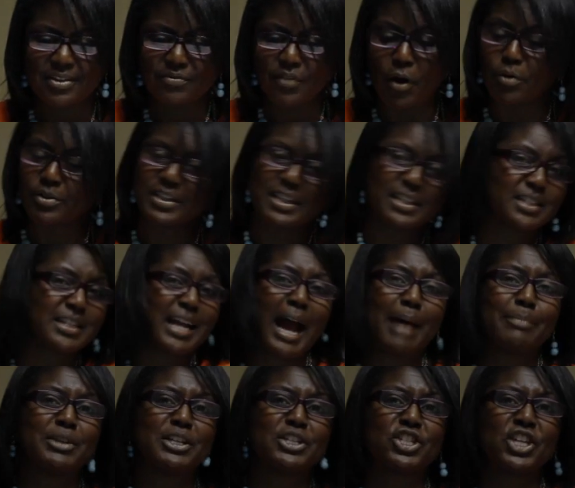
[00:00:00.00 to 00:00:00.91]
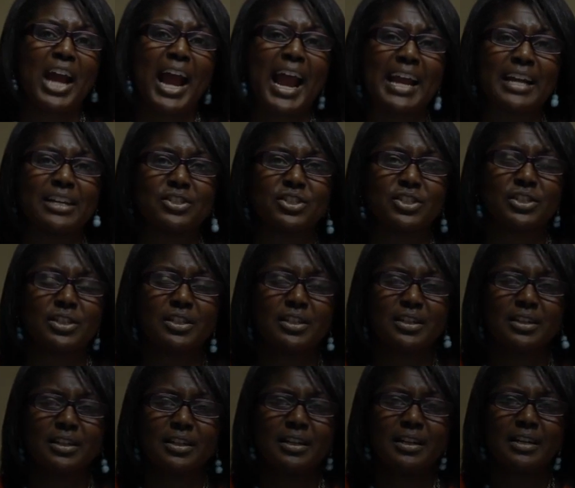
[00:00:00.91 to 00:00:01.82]
Folks, it's time to change.
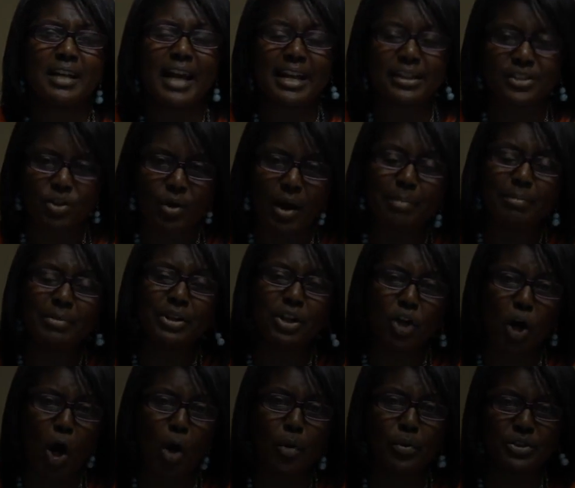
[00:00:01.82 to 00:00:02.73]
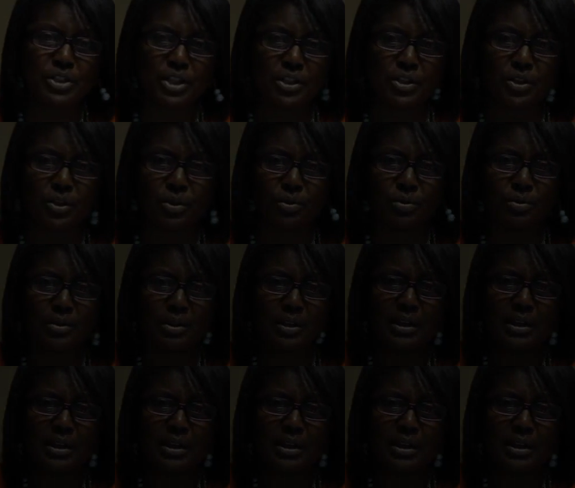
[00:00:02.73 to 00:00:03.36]
And so I'm encouraging you